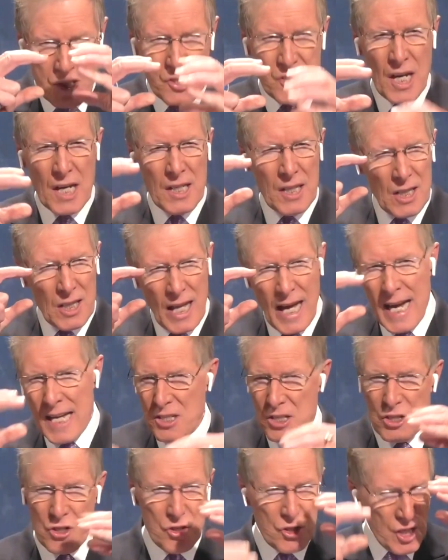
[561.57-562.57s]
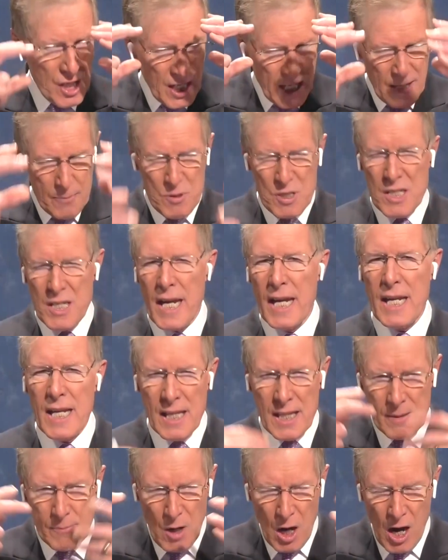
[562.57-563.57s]
sunglasses, and she keeps
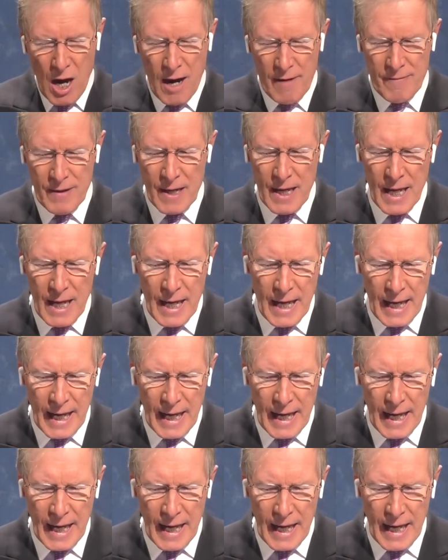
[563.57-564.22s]
taking them off.